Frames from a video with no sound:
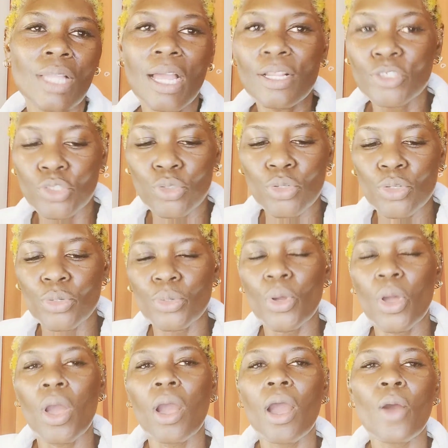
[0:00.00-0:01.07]
I'll show you
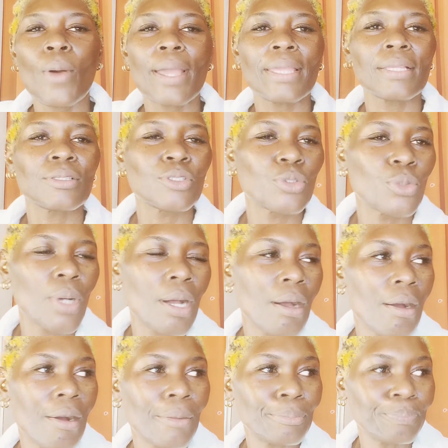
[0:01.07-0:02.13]
how I do
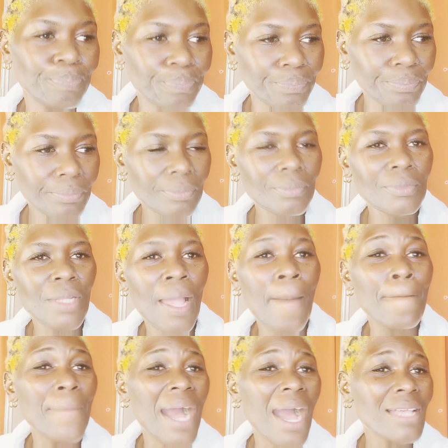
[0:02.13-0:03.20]
a
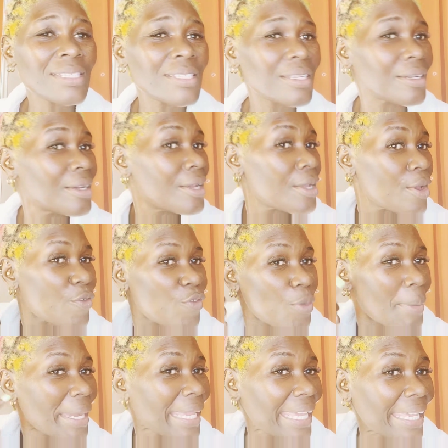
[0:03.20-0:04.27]
mask for
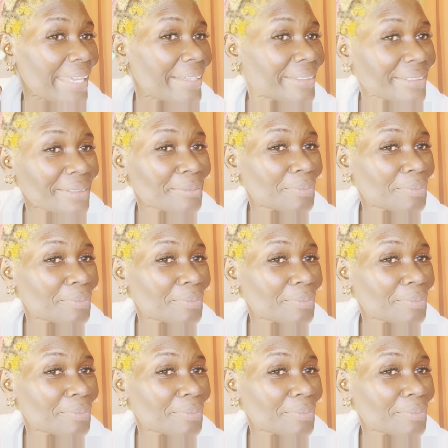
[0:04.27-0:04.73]
my ears.